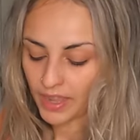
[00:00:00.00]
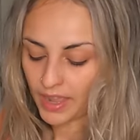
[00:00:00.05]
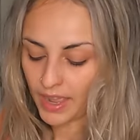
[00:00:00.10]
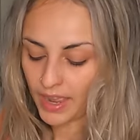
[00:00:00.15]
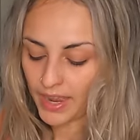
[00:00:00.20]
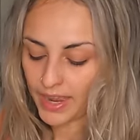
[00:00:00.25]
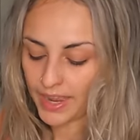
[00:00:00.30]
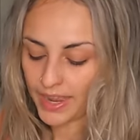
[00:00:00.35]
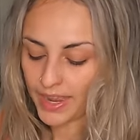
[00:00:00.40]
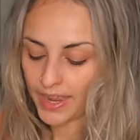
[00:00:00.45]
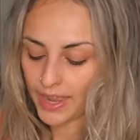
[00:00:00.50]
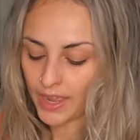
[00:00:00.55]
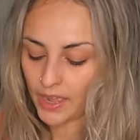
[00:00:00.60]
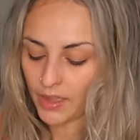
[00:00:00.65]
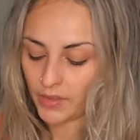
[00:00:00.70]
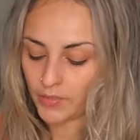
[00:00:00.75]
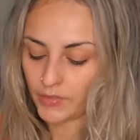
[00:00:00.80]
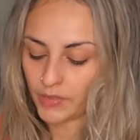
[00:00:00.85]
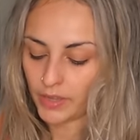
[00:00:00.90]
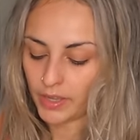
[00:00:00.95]
I
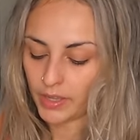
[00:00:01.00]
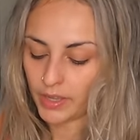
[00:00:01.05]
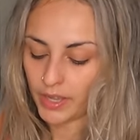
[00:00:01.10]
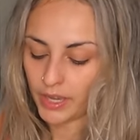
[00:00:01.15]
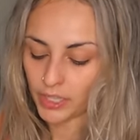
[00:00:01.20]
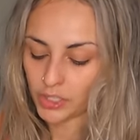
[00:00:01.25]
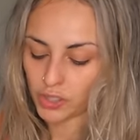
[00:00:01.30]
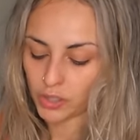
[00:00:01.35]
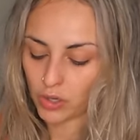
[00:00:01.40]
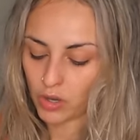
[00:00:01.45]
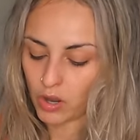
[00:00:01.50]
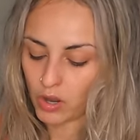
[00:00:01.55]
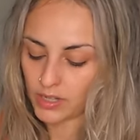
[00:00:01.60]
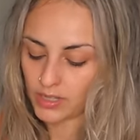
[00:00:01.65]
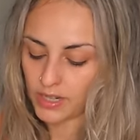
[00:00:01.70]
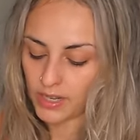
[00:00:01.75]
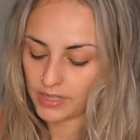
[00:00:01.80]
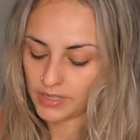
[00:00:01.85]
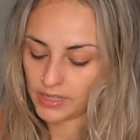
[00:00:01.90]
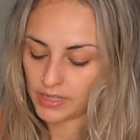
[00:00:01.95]
have extra
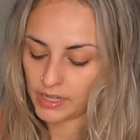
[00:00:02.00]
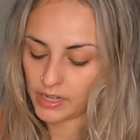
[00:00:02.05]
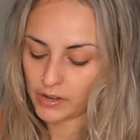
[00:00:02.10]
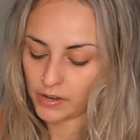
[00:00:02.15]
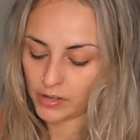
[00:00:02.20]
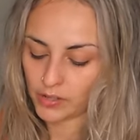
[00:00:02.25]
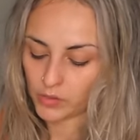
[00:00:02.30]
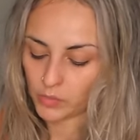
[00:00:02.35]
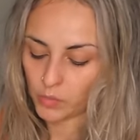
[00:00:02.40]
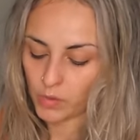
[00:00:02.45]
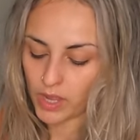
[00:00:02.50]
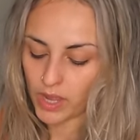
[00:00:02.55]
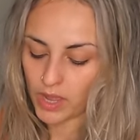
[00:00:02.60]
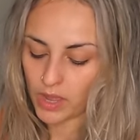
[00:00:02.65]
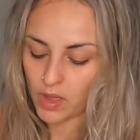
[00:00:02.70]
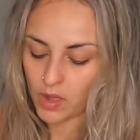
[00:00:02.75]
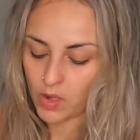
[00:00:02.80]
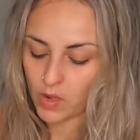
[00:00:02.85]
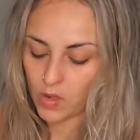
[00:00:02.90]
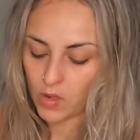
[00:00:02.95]
contacts in here as
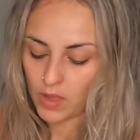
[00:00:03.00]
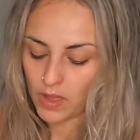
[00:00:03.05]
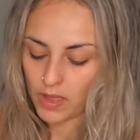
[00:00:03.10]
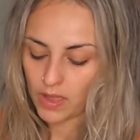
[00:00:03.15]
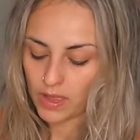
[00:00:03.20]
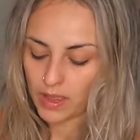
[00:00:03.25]
well.